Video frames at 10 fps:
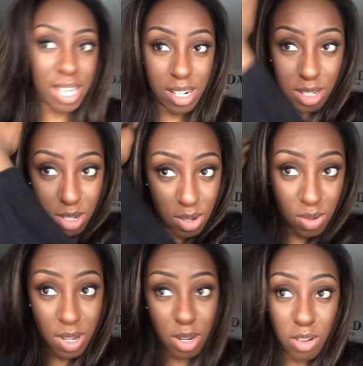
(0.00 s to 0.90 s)
get to
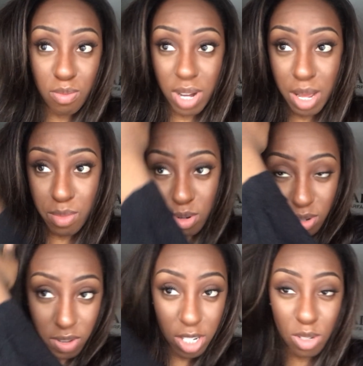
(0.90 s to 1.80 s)
do a lot of my
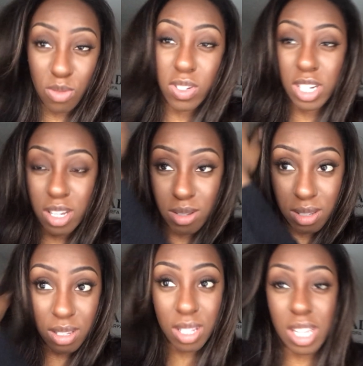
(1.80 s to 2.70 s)
motivational
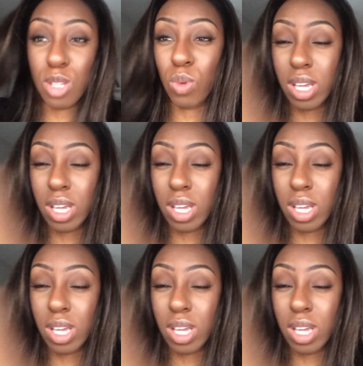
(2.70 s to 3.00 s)
videos this